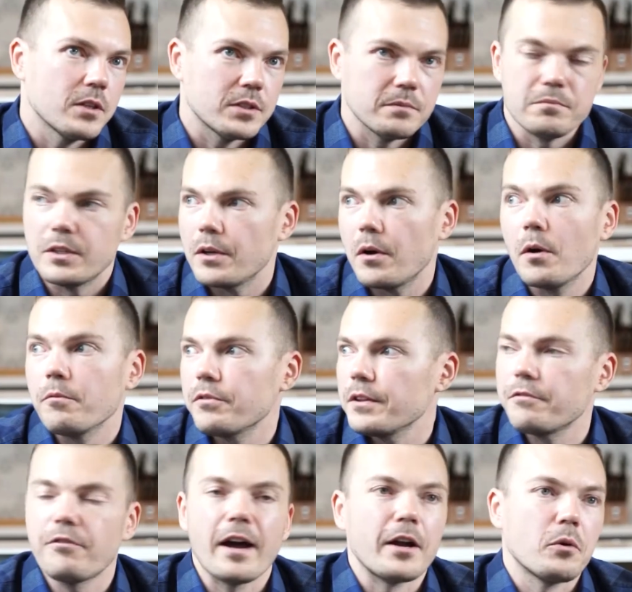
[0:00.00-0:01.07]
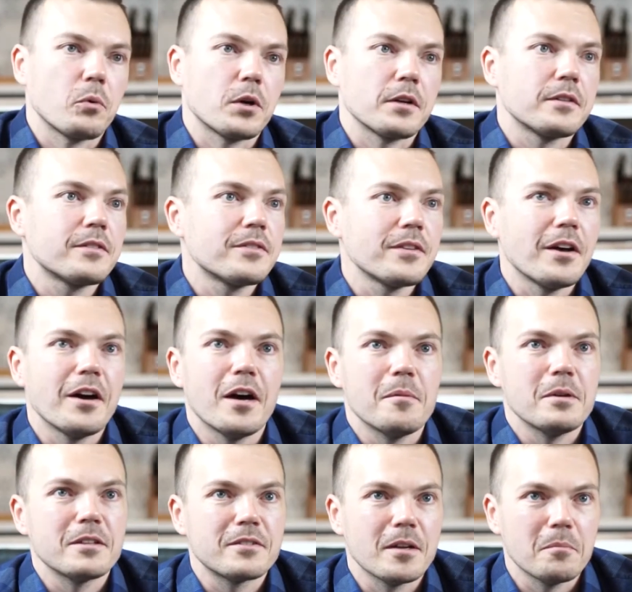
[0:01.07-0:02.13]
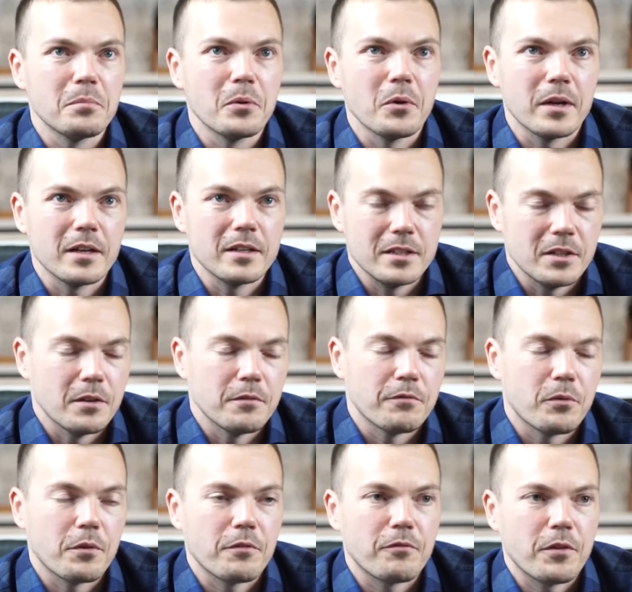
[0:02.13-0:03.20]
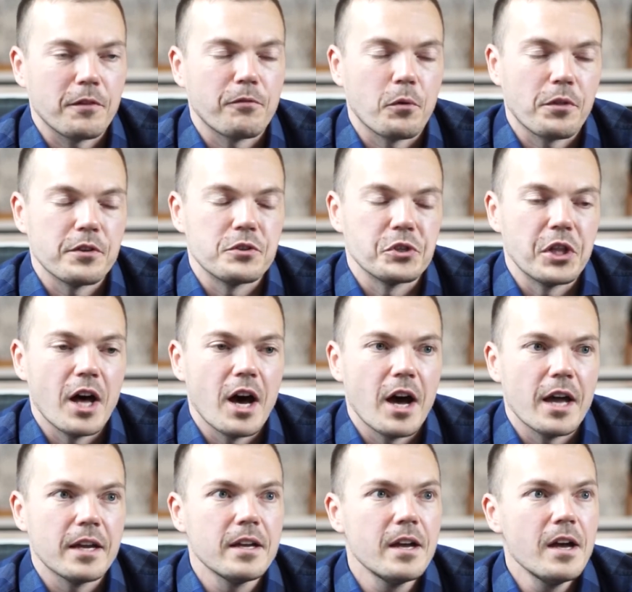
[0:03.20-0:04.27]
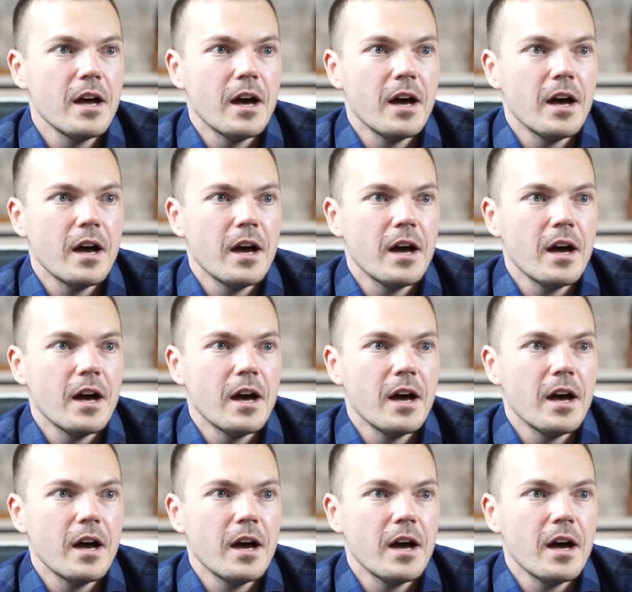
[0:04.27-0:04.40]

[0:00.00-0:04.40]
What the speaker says: watching hopefully fireworks at some point for the 4th of July,